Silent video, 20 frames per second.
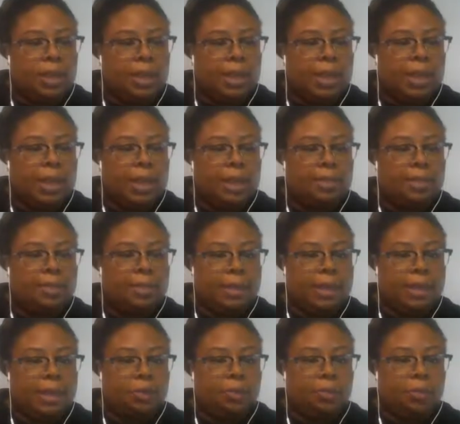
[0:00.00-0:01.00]
and
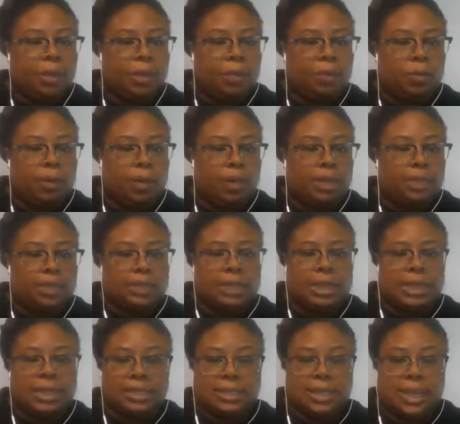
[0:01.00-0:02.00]
then we would
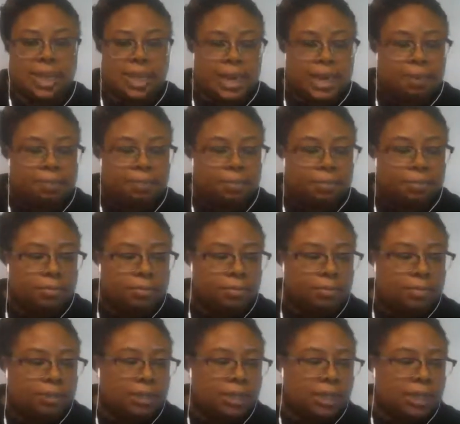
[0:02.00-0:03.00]
set aside
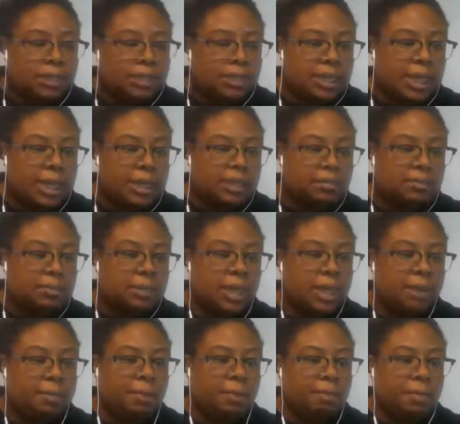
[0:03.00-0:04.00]
some
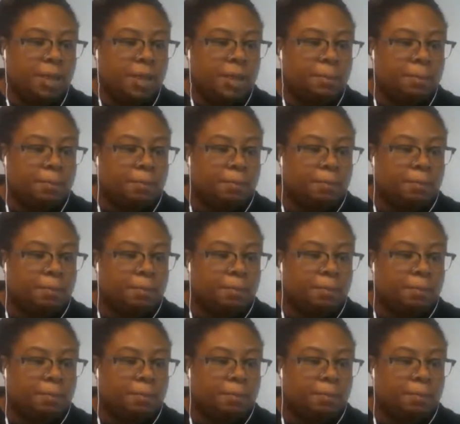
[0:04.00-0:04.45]
time to meet